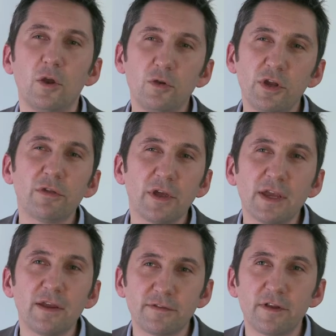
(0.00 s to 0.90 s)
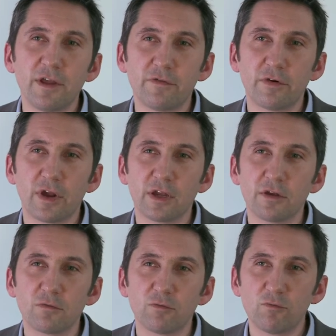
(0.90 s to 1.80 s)
Who do you think is
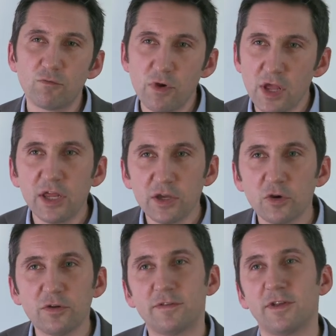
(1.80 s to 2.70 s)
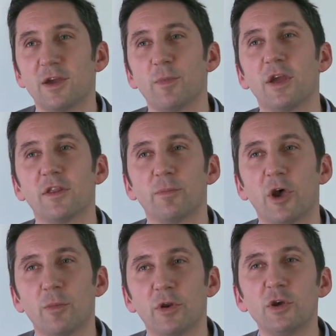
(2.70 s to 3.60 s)
delivering really good CME at the
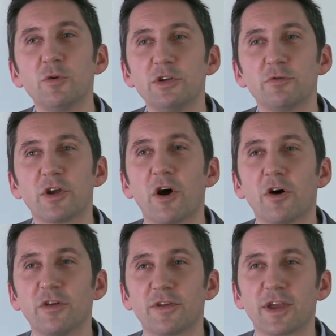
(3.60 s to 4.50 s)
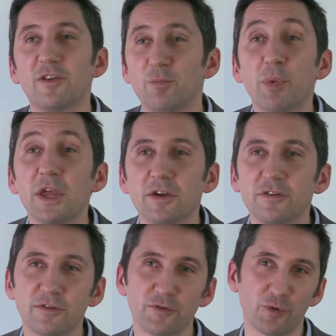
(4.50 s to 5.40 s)
moment? Who would you regard as, I guess,
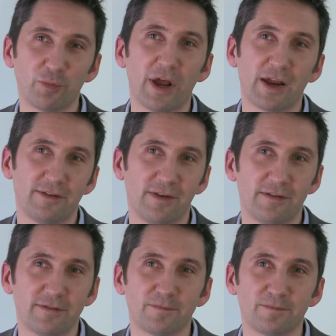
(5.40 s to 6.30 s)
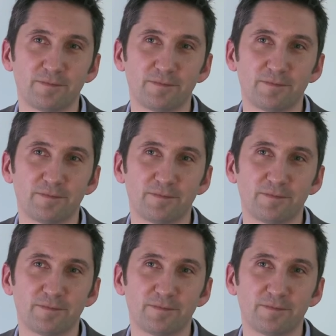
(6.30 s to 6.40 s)
beacons of good practice?